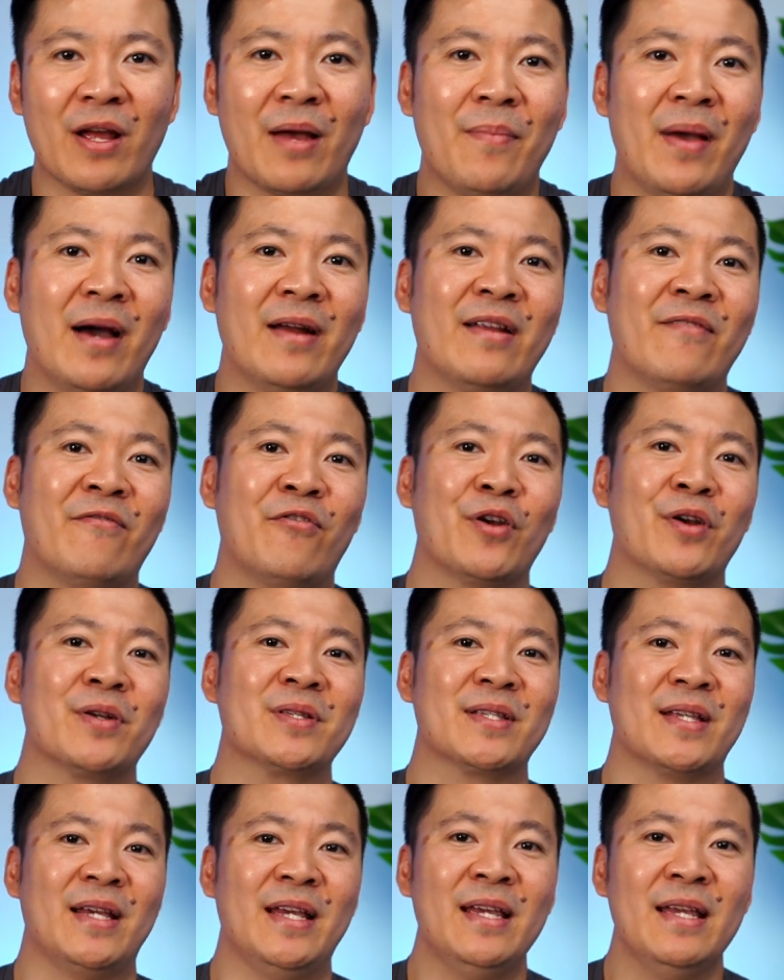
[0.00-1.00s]
amount and
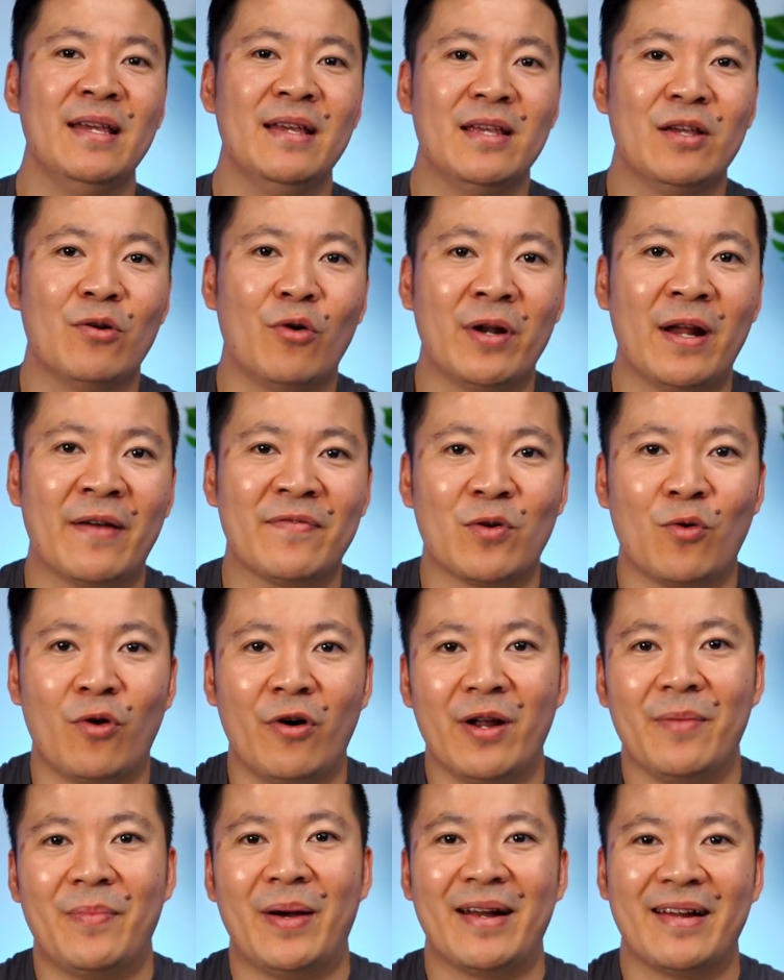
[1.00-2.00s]
frequency, you won't have to
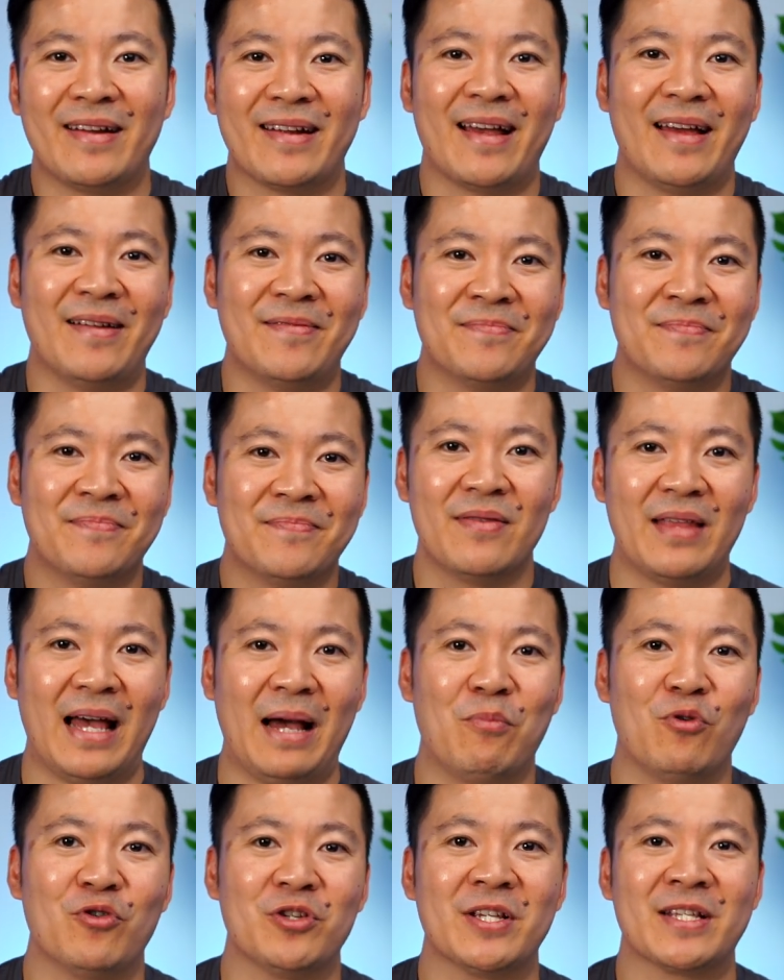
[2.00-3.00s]
worry about it again. The
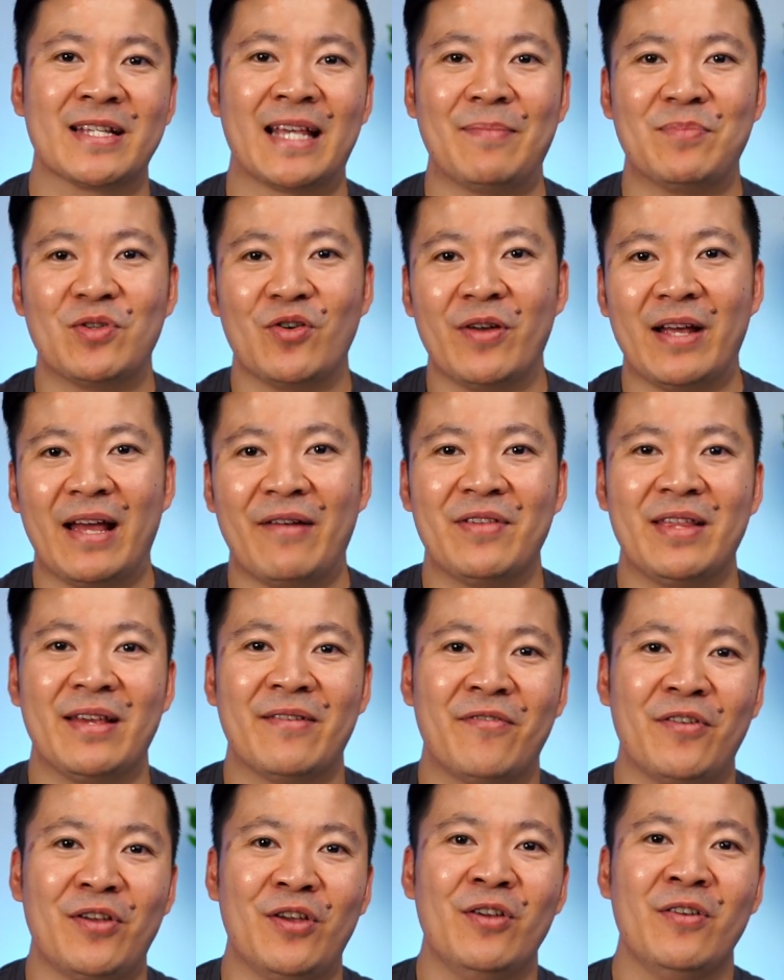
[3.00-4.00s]
app will just keep doing everything
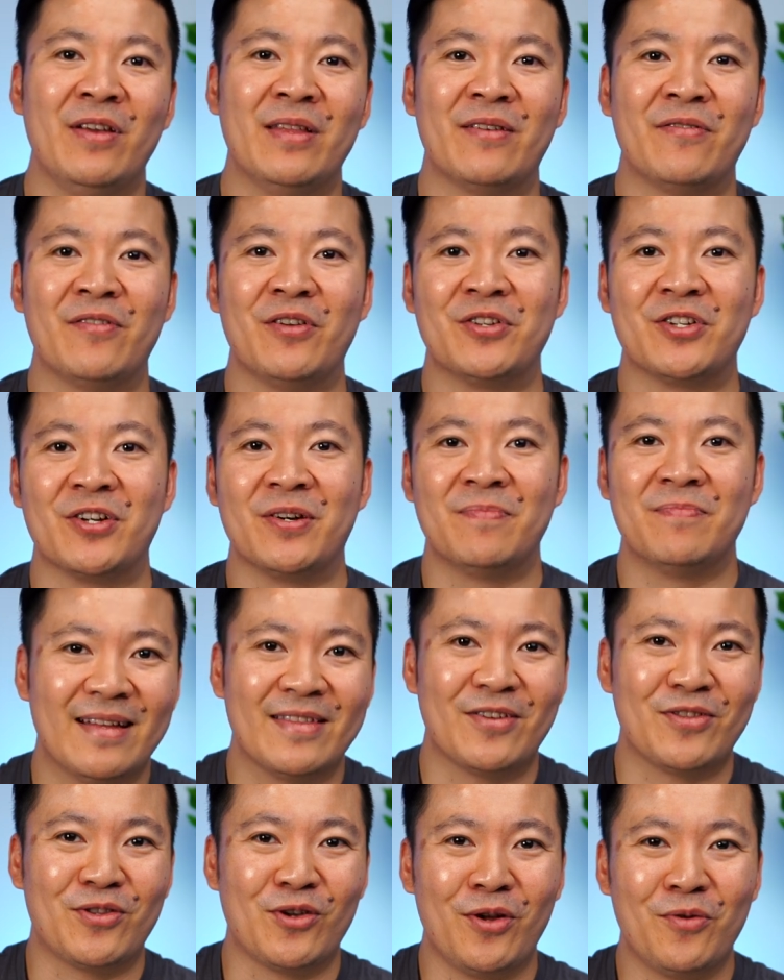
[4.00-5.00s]
for you in the future.
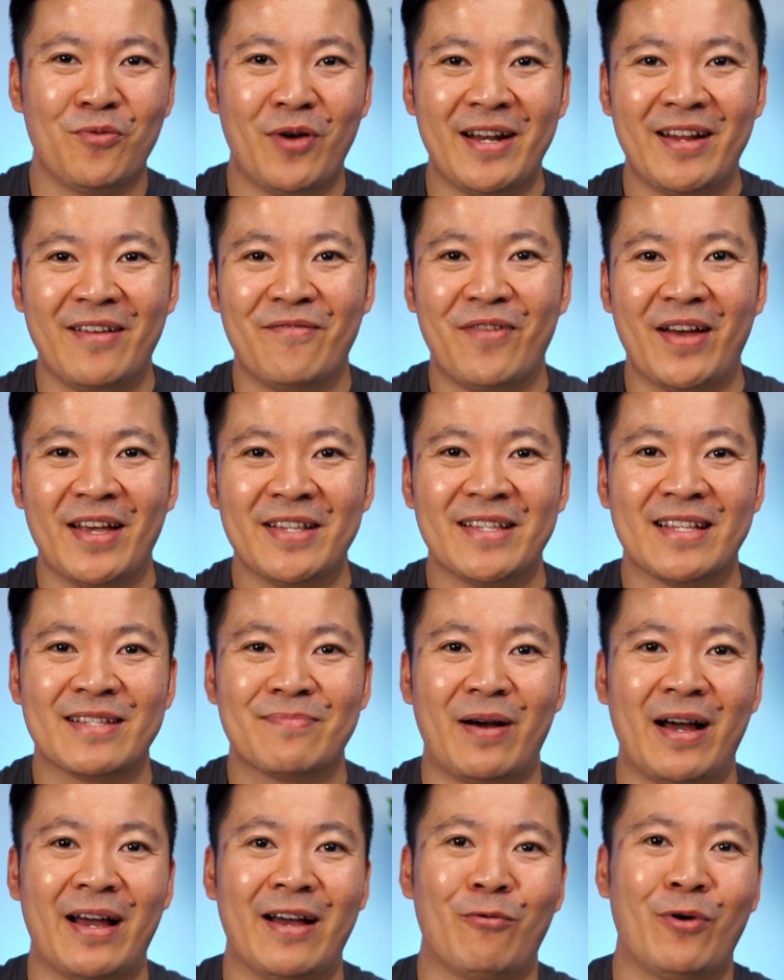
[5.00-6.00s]
The third way to invest is
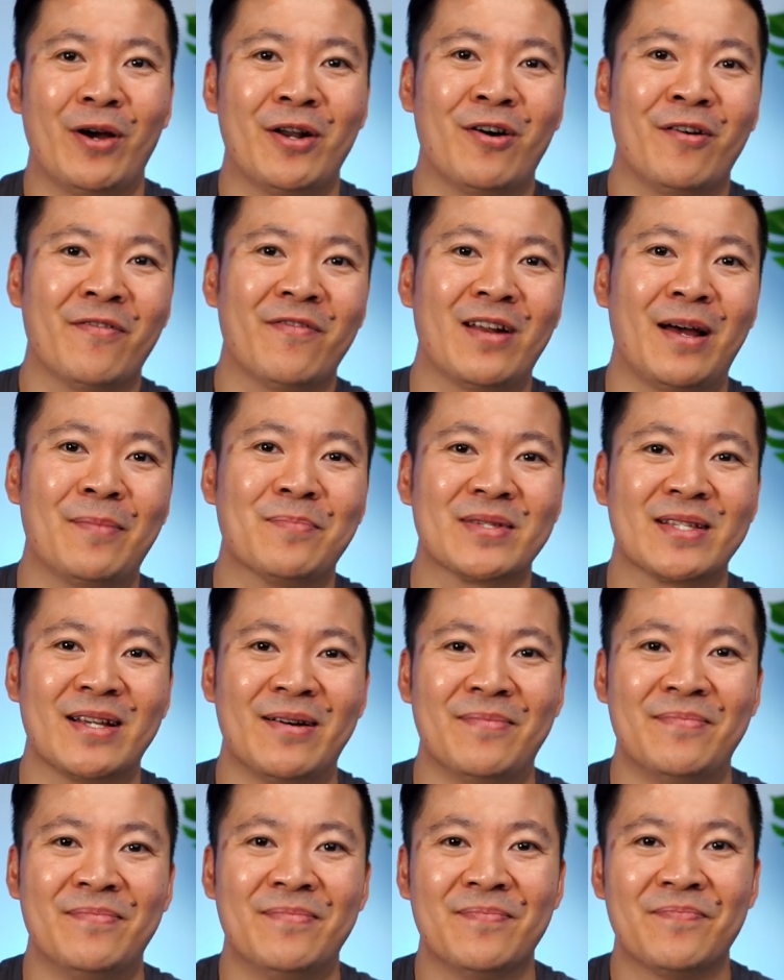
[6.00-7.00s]
by a one-off lump
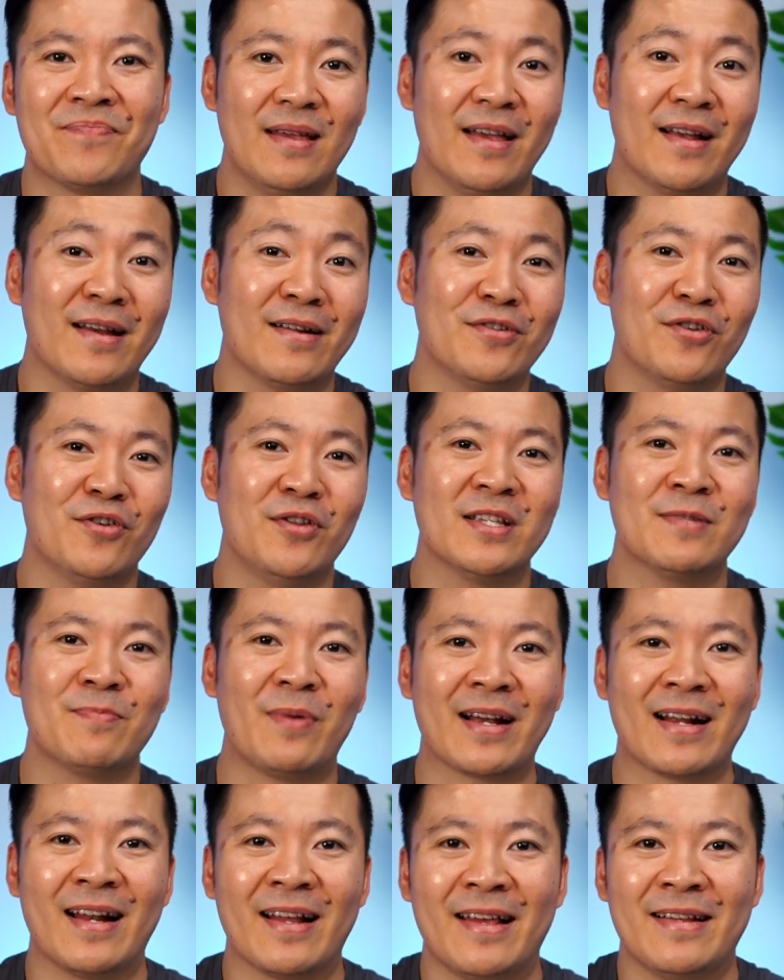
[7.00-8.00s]
sum. You can do this by
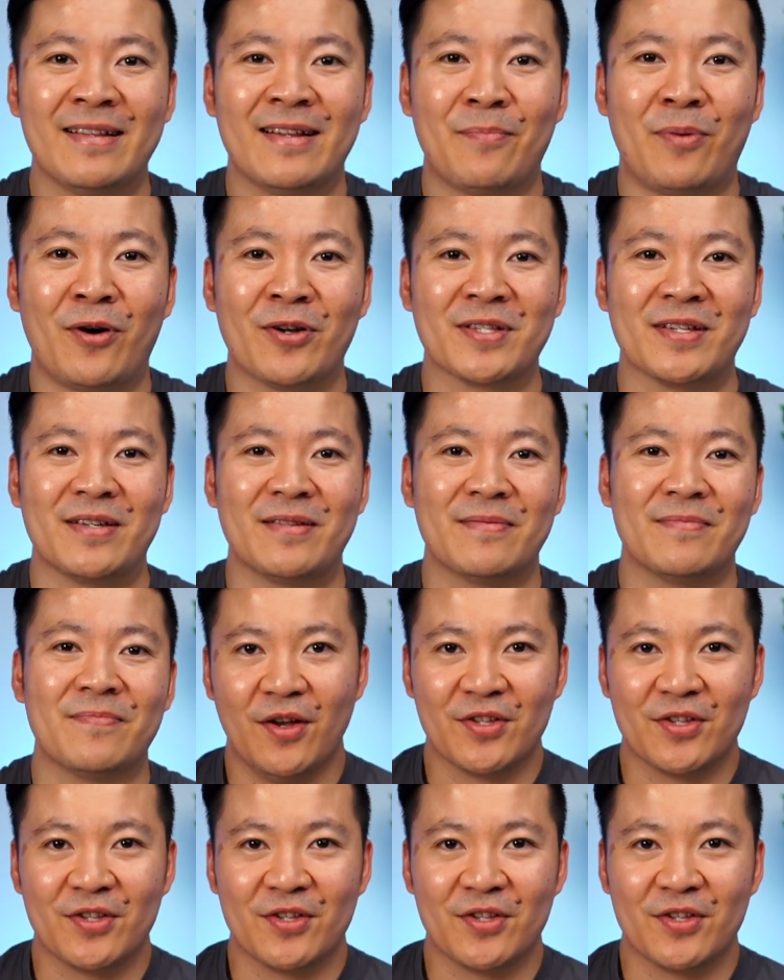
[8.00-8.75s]
clicking deposit.